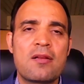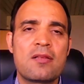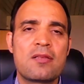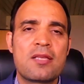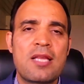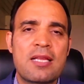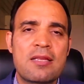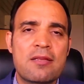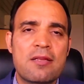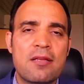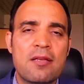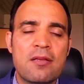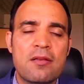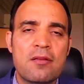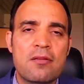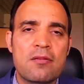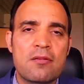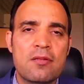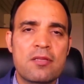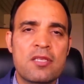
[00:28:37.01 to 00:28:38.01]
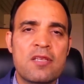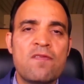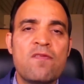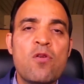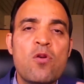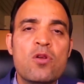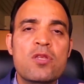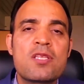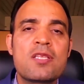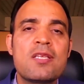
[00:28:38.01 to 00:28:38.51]
that
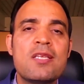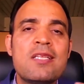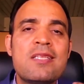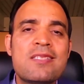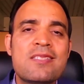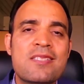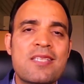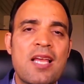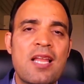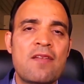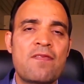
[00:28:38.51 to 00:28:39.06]
devotes its